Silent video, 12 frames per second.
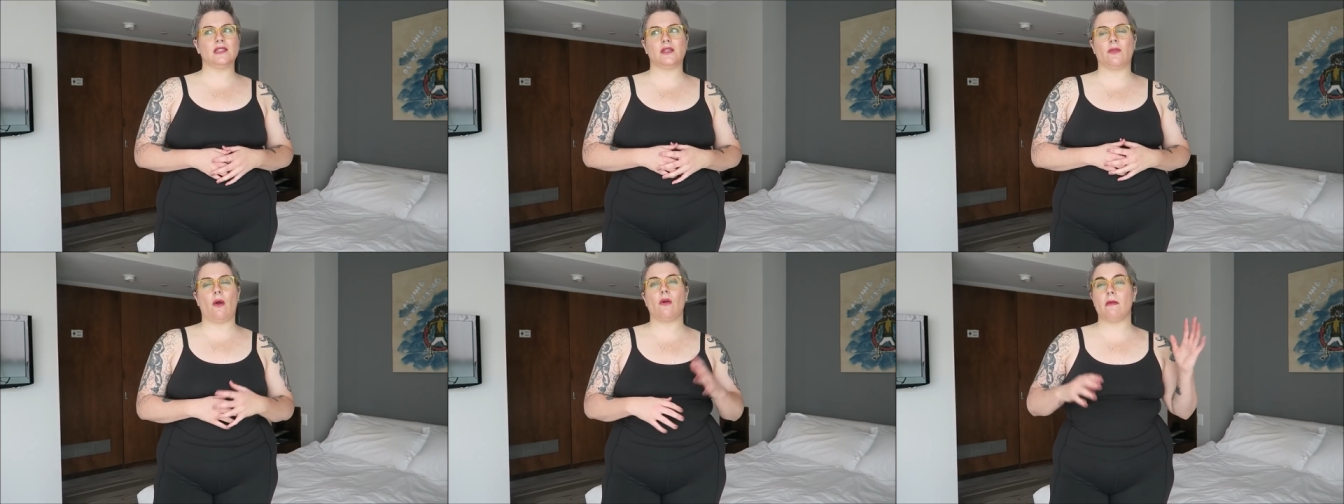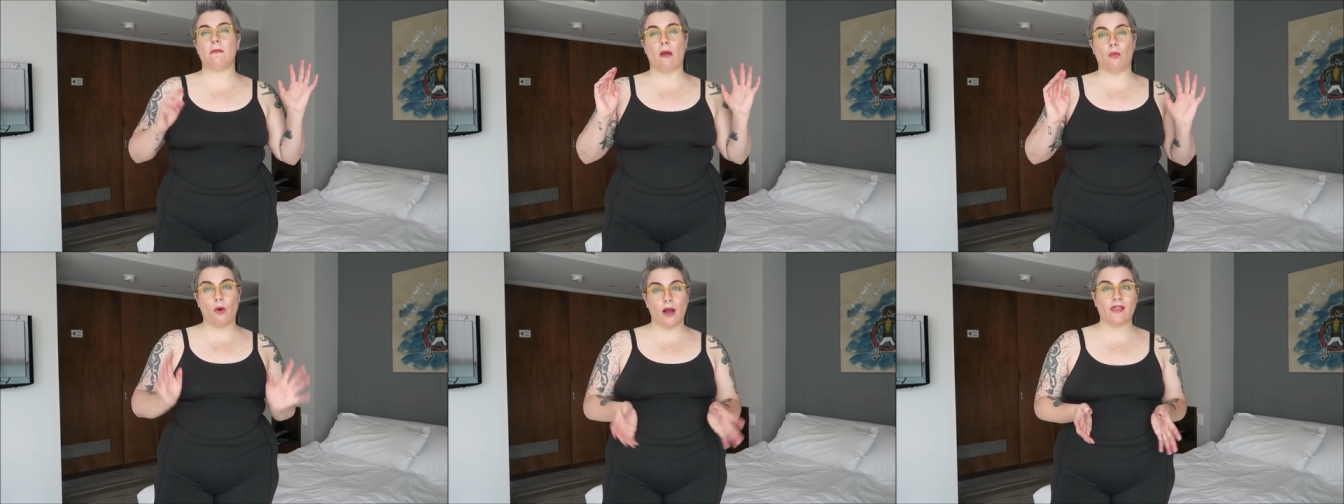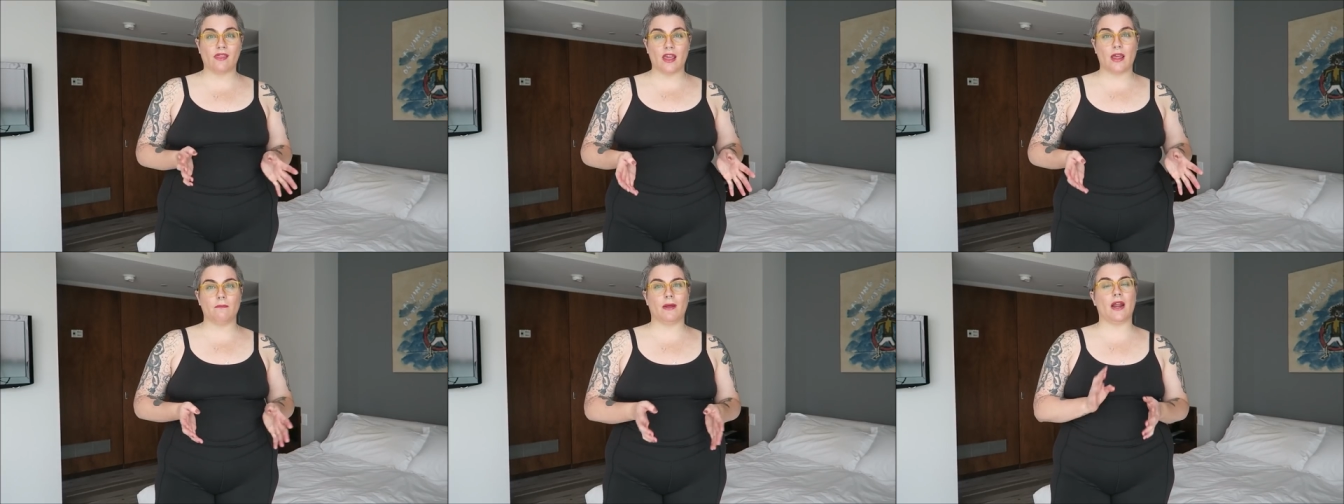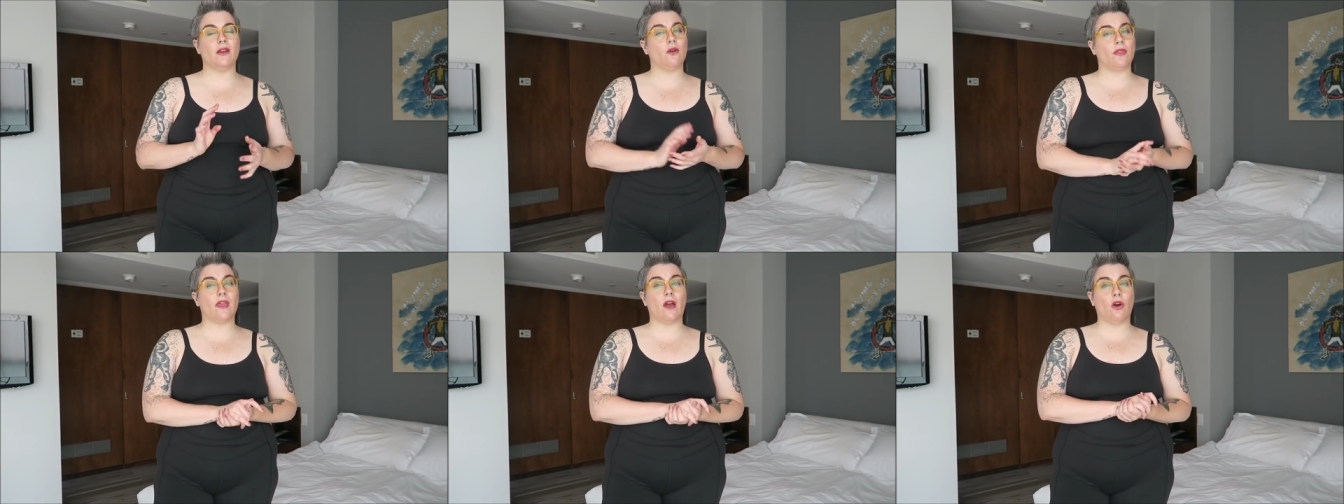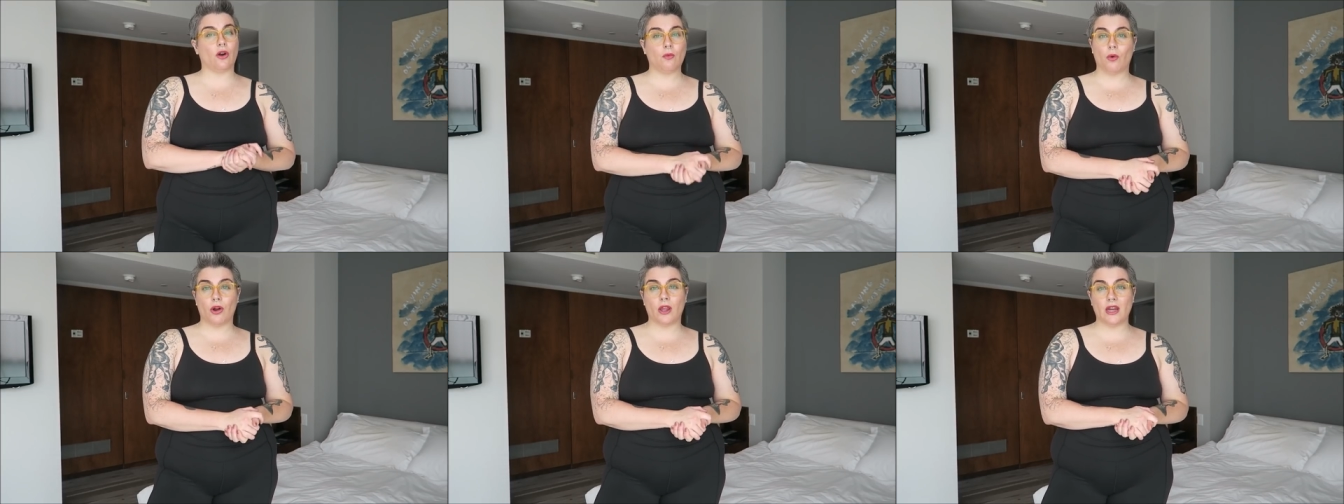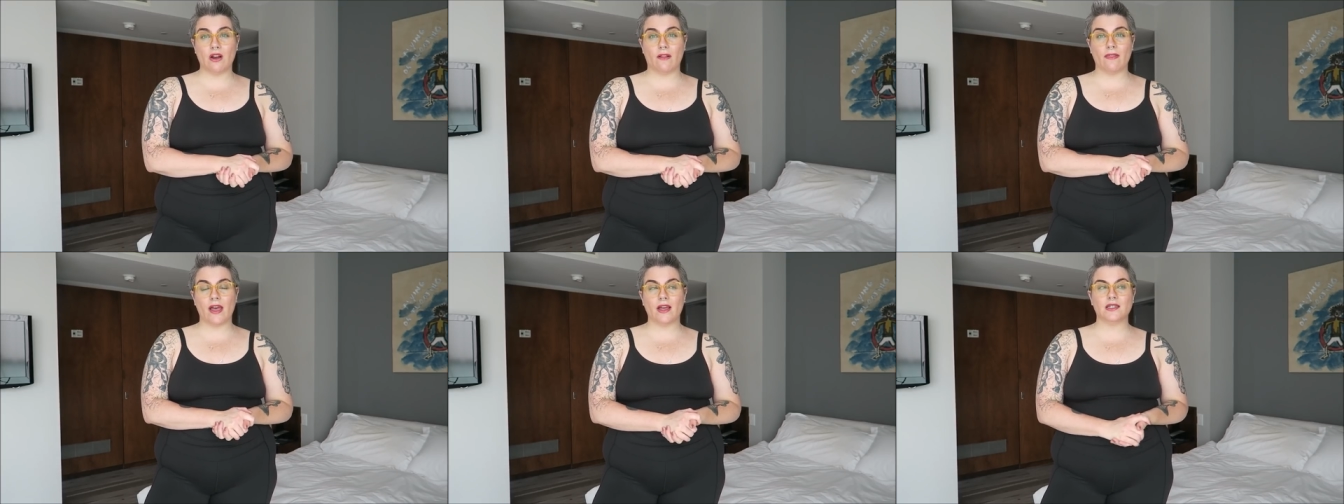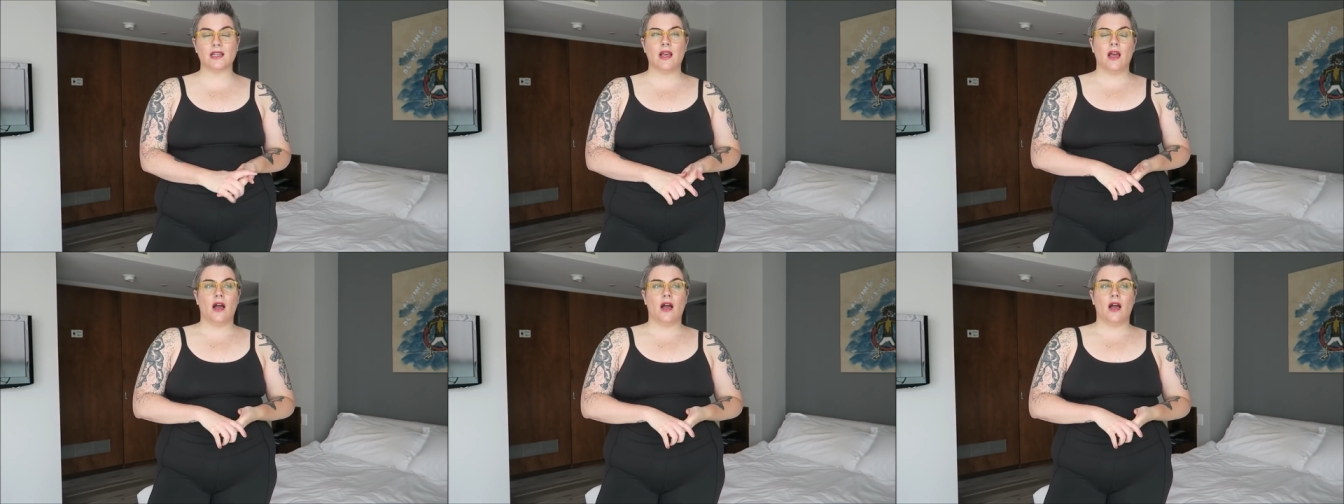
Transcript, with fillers: So that would be my one thing, but I know they are working on that.